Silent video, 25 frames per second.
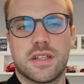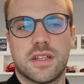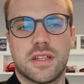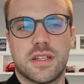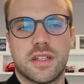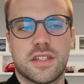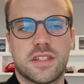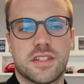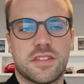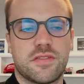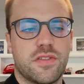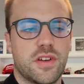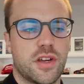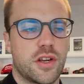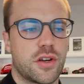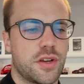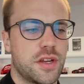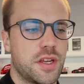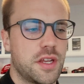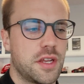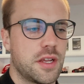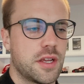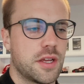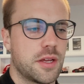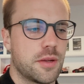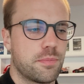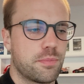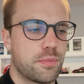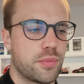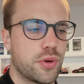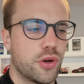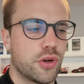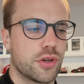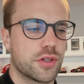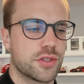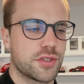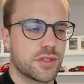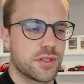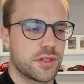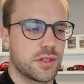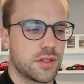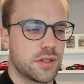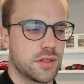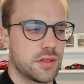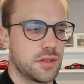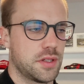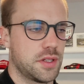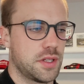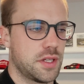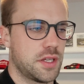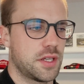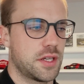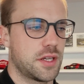It's very personal.